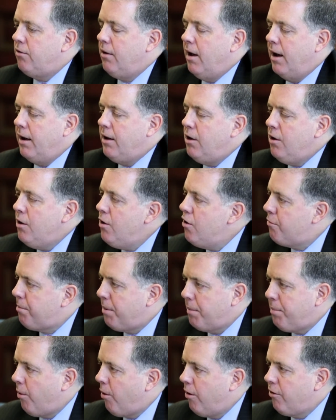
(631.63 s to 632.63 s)
a huge
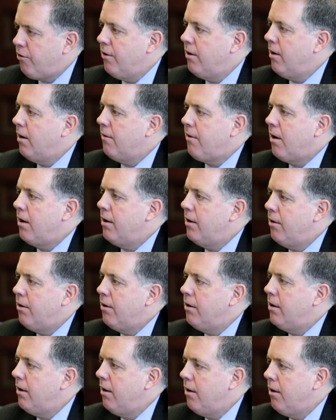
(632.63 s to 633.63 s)
proportion of our
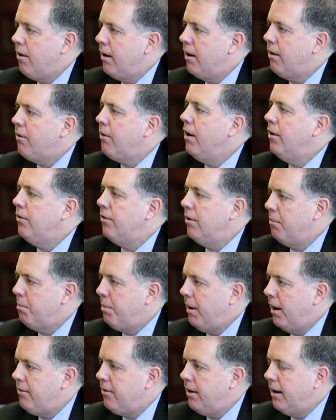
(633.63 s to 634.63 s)
year-to-year increase in
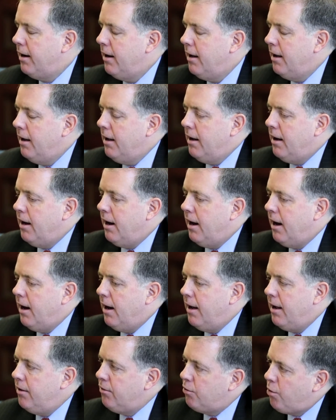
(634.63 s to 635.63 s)
budget
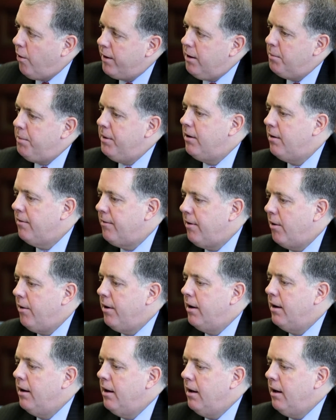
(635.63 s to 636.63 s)
is going to be
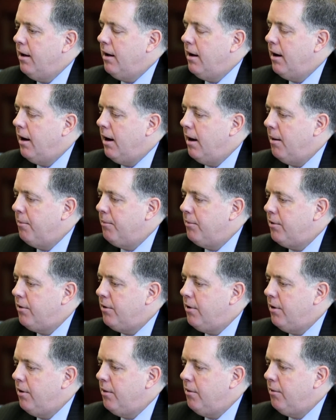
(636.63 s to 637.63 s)
devoted
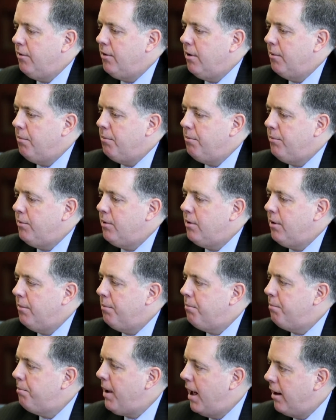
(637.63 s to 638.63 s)
to
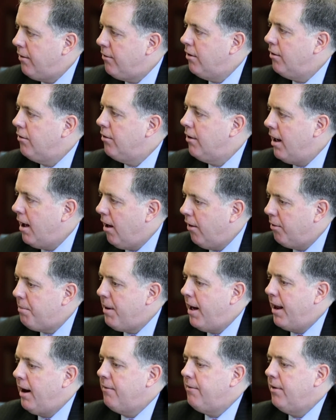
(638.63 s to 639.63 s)
pensions and health
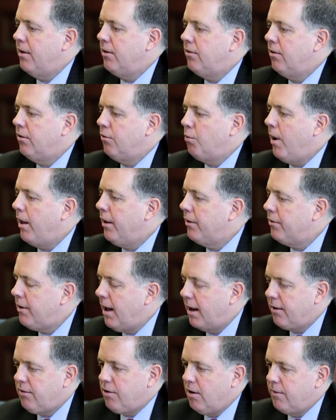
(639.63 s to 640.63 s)
benefits as well as
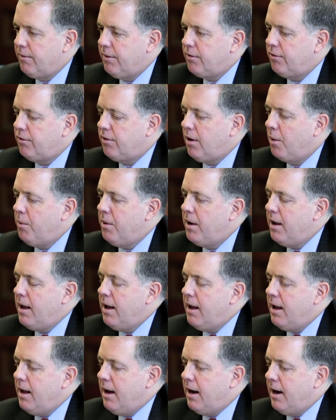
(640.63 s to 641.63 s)
debt service. So
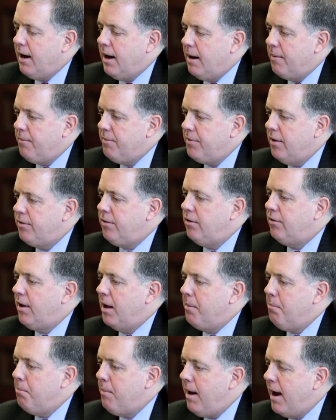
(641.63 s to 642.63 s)
this is
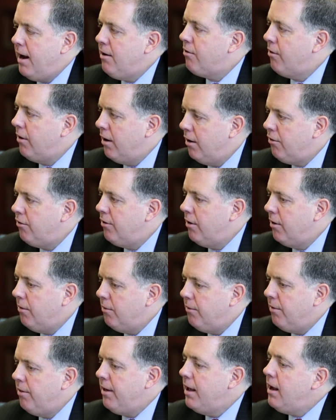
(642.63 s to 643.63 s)
a major issue,
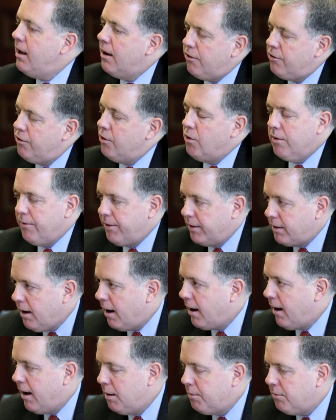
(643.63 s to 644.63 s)
the issue of the
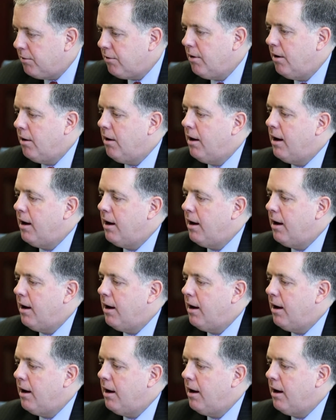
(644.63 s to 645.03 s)
times.